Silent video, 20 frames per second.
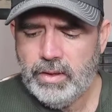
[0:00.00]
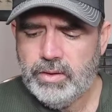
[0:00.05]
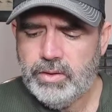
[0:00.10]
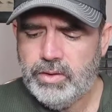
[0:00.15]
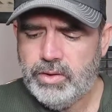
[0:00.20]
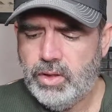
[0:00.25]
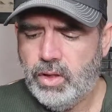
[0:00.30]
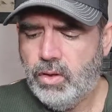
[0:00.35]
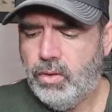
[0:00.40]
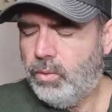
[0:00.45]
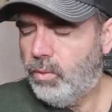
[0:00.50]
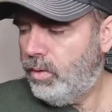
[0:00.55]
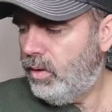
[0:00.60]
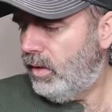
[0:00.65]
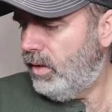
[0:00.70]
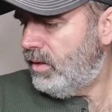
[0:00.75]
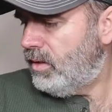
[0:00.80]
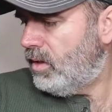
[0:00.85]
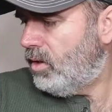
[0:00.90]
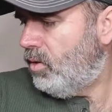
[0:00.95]
So
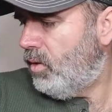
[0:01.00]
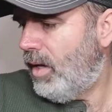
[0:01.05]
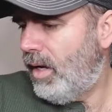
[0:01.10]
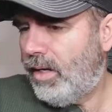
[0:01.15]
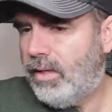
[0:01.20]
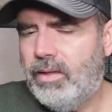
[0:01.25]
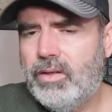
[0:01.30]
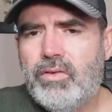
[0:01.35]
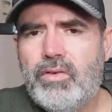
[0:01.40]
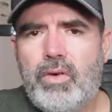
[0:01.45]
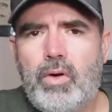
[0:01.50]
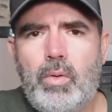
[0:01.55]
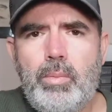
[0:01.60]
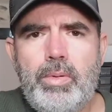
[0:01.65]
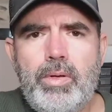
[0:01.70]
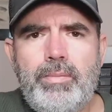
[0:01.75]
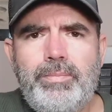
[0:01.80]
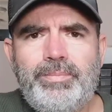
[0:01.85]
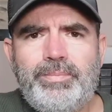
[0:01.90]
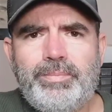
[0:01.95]
let's crack this open.